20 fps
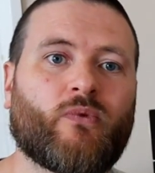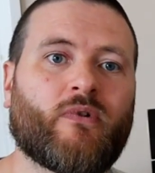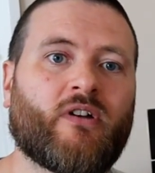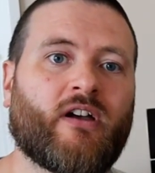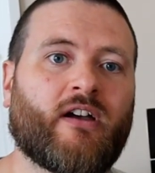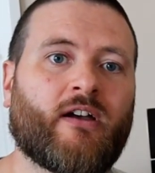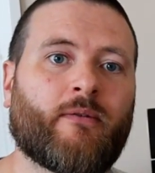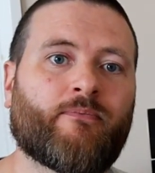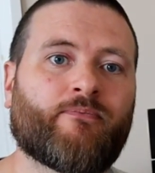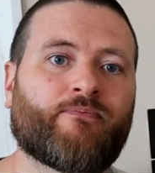
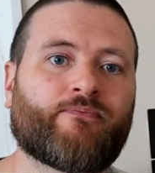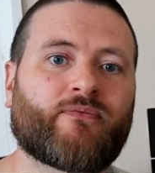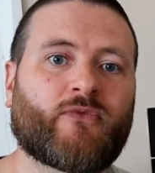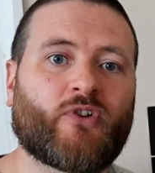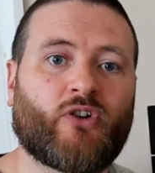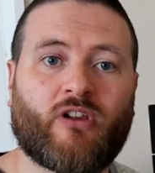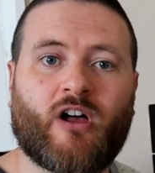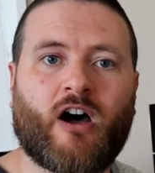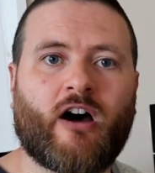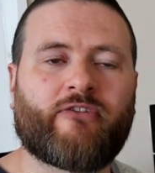or
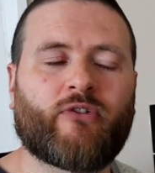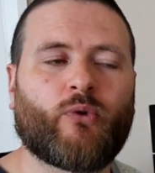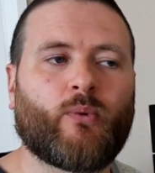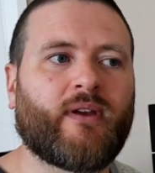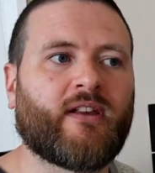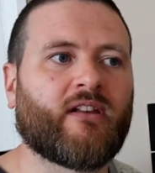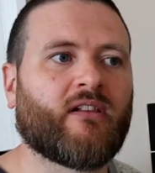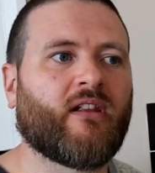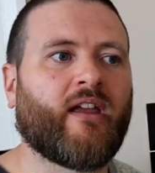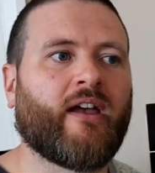larvae
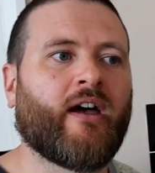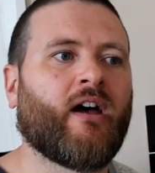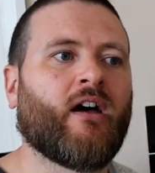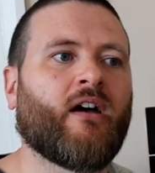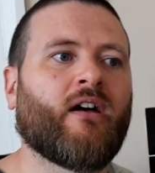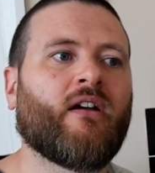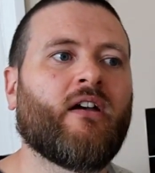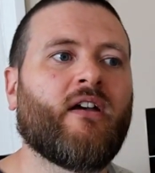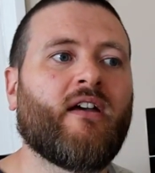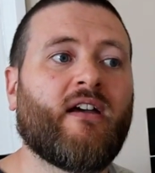
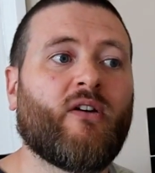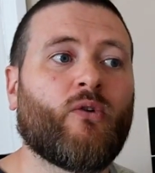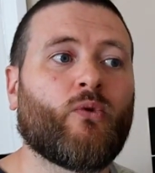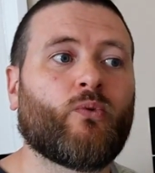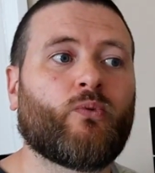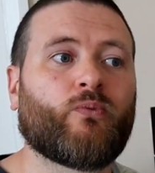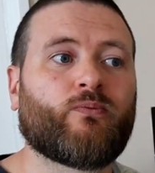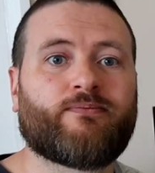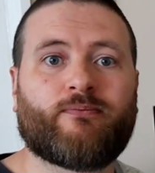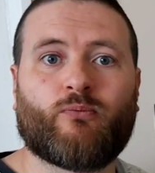
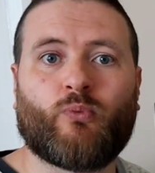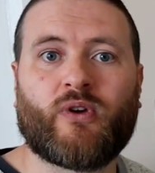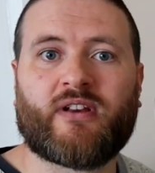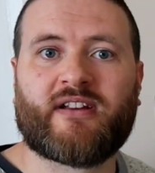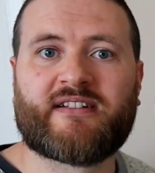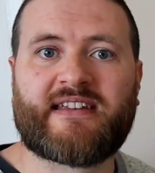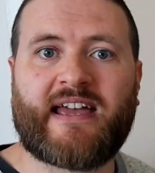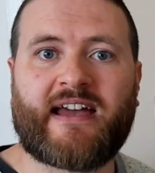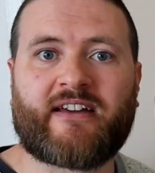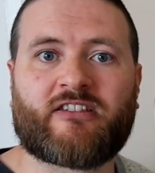will
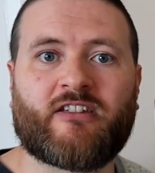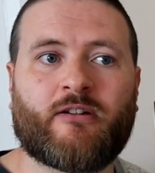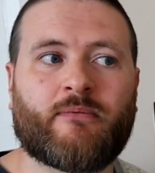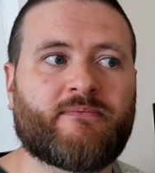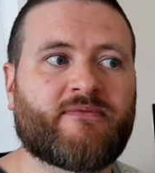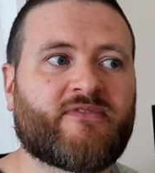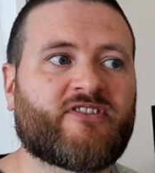attack them.